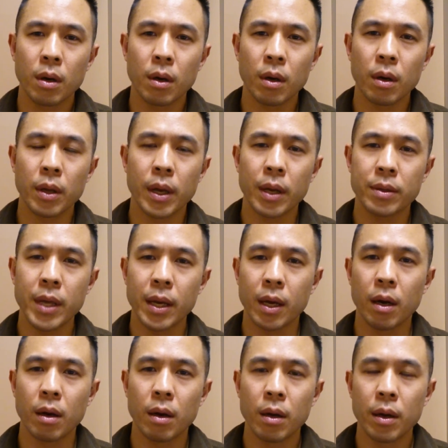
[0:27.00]
uh, you got to take
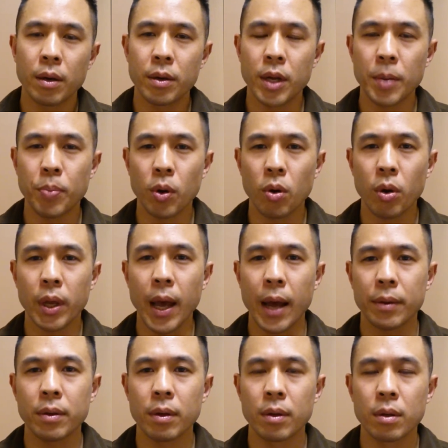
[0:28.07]
a deeper look
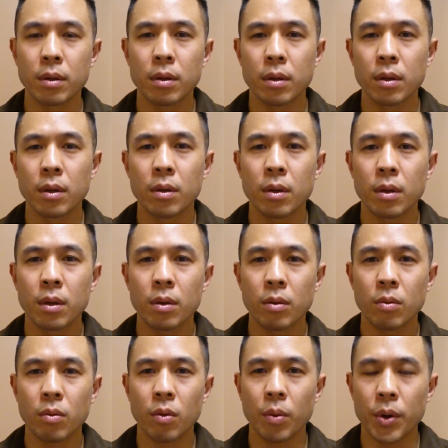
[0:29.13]
at
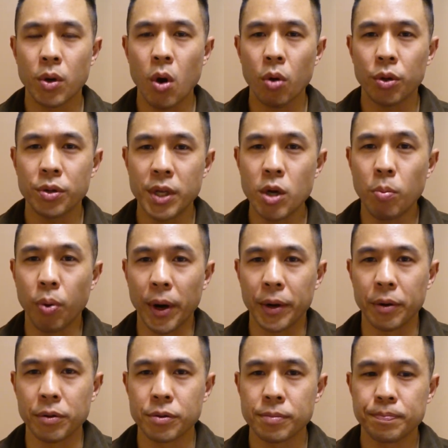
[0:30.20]
what we call the deal
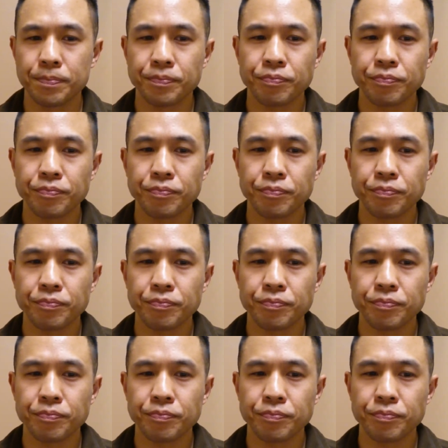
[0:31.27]
breakers.